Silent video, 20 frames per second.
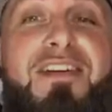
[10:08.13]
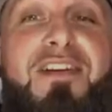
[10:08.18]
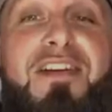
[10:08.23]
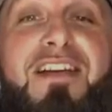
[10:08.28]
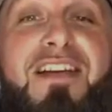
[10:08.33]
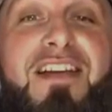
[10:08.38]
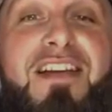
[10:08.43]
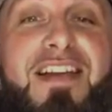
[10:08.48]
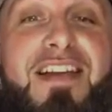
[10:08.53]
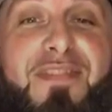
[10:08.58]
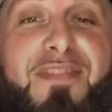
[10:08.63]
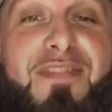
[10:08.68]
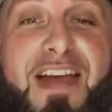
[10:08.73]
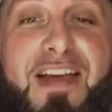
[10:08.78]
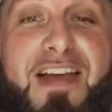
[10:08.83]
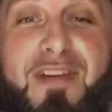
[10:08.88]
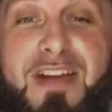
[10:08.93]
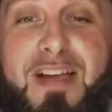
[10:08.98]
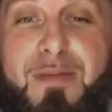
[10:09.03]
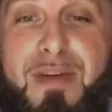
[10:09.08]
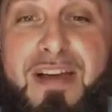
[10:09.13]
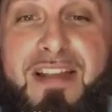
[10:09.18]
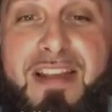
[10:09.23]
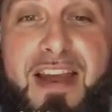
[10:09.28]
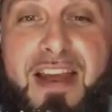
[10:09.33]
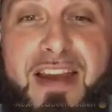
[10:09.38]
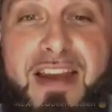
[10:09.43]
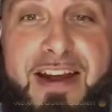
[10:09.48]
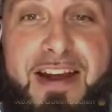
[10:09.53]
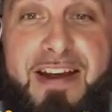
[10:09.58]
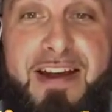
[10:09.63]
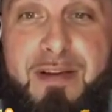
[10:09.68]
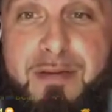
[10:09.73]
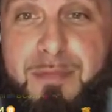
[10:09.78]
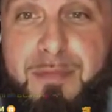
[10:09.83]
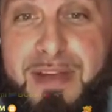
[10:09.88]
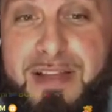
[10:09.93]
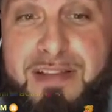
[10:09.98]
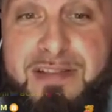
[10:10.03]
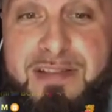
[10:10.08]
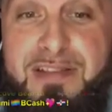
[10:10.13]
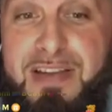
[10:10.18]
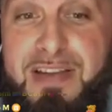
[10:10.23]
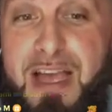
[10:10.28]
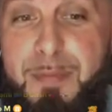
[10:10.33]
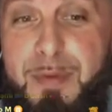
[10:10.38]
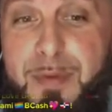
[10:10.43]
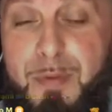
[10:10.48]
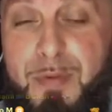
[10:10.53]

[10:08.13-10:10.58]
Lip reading: If I ever come out in that area, me and Tsunami,